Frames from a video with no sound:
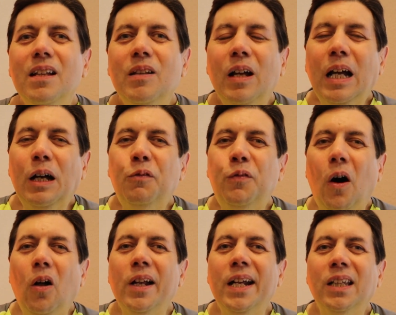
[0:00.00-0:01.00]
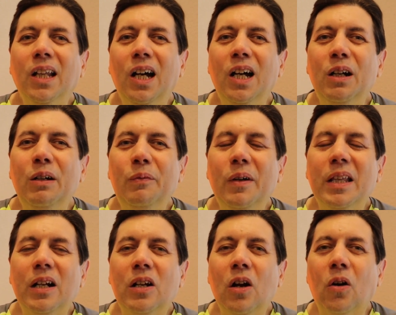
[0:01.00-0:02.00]
falling in love with
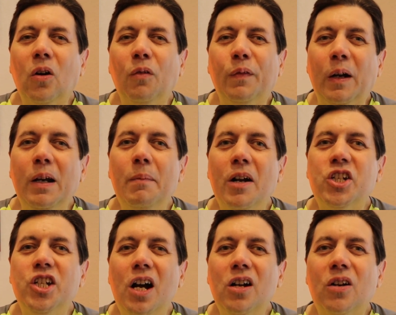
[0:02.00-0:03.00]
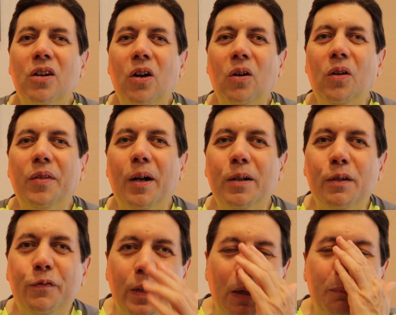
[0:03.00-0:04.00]
a girl, very much younger girl there in the
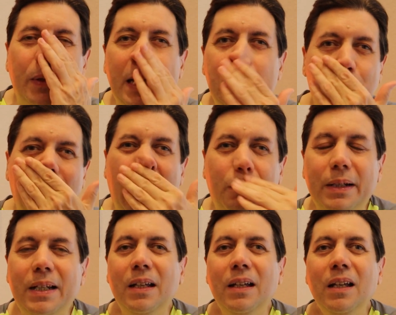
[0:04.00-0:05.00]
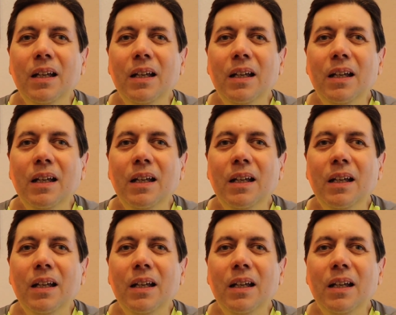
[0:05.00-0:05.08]
Philippines, probably